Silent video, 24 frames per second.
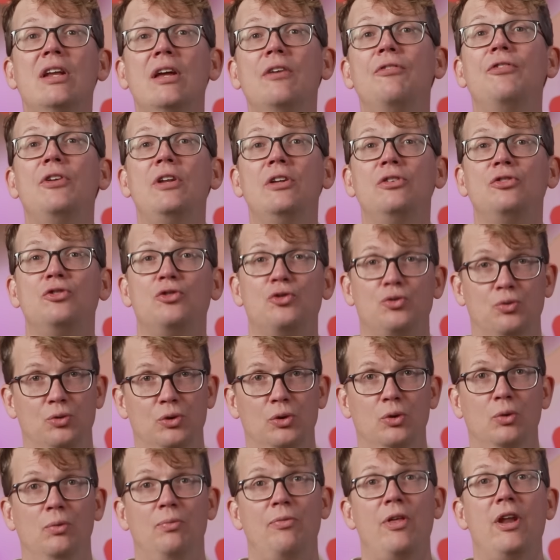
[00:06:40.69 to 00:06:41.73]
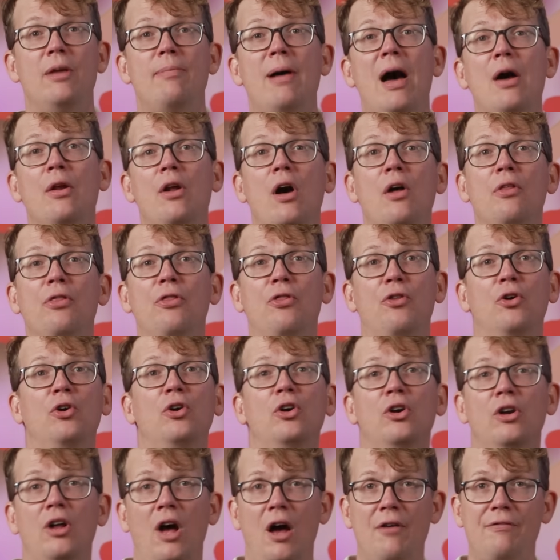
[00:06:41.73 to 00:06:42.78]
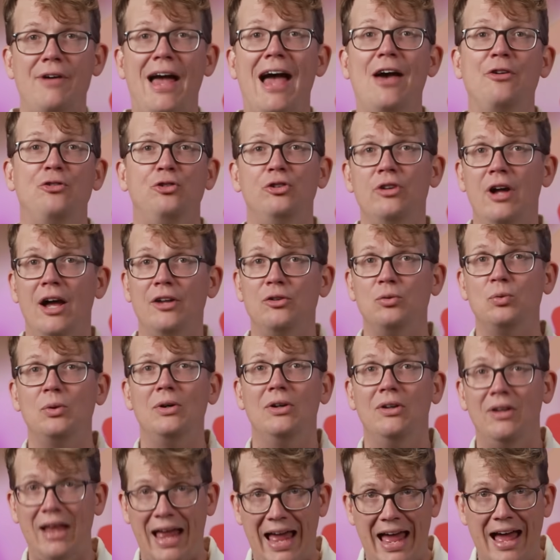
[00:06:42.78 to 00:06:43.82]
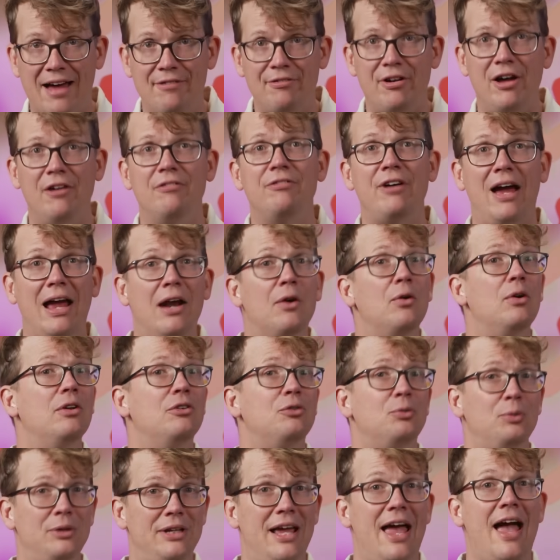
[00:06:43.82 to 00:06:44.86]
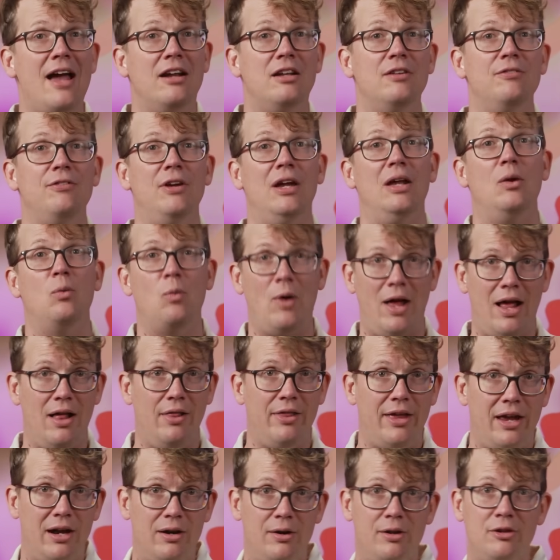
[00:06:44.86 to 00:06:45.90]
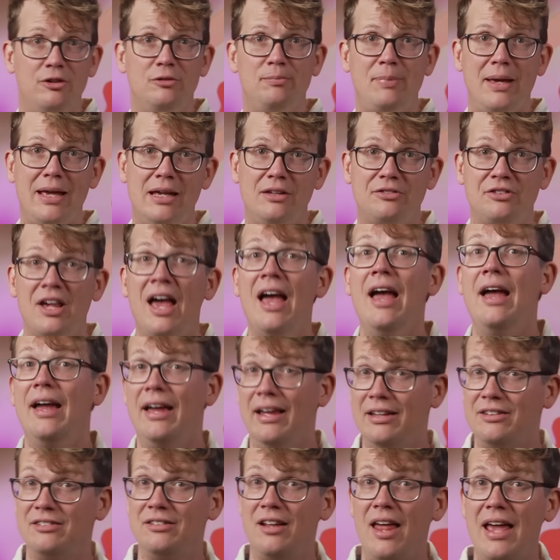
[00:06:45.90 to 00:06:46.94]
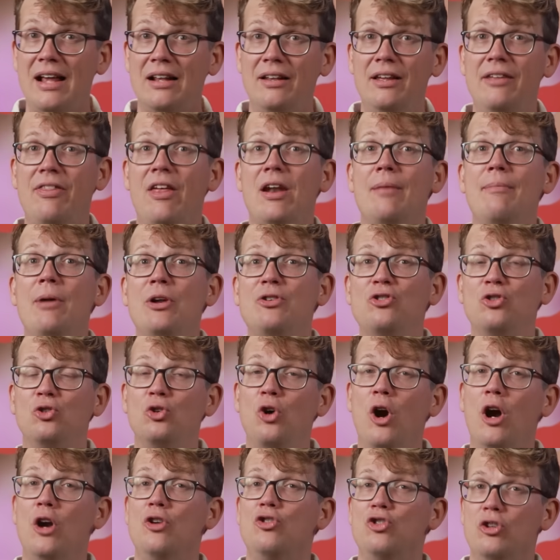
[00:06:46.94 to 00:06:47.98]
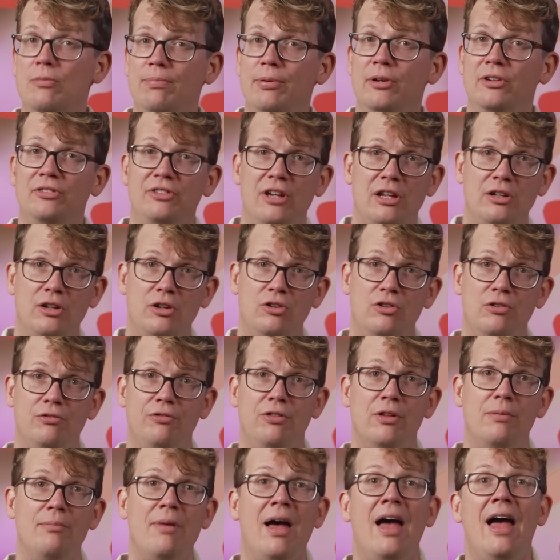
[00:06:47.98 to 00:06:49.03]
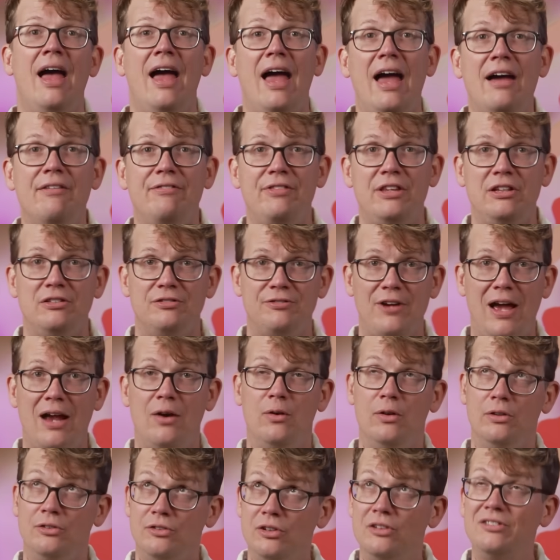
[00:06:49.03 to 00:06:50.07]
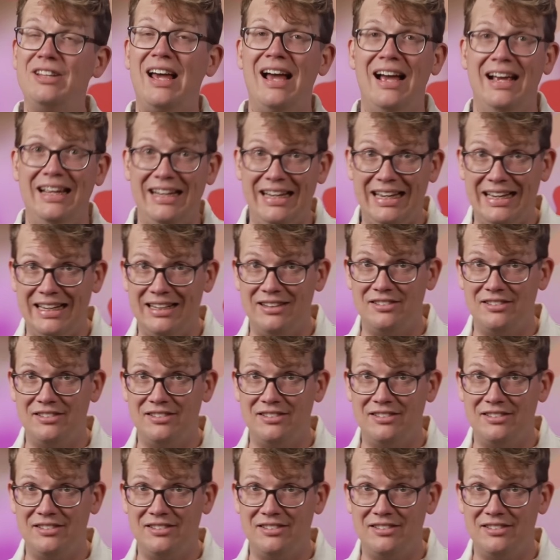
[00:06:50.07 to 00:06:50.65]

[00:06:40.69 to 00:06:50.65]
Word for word: if it is true that about a third of astronauts will have a virus reactivate while they are in space, it's likely that a much larger percentage of them have these viruses hiding